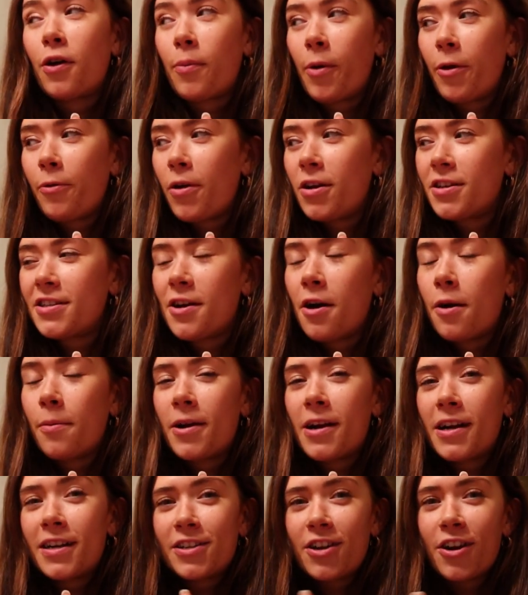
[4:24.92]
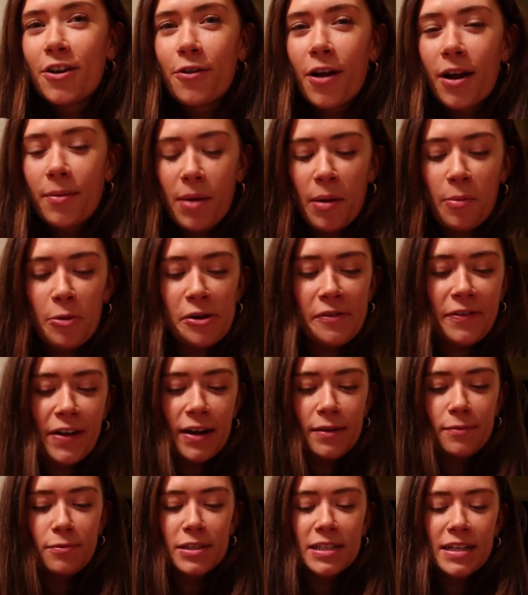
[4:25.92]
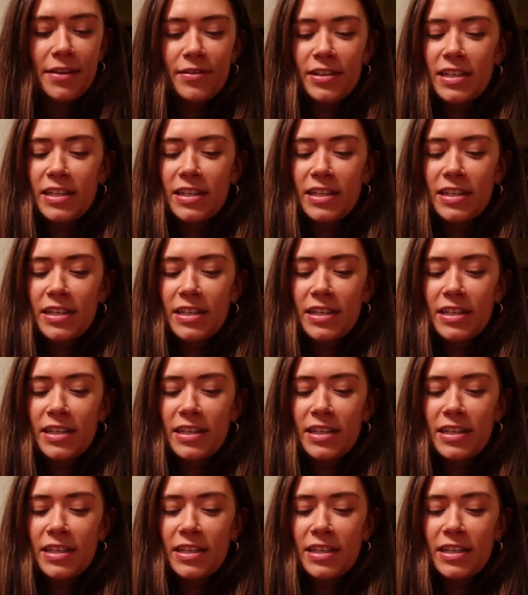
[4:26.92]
on about Ross Harbour and I turn around and my boyfriend wasn't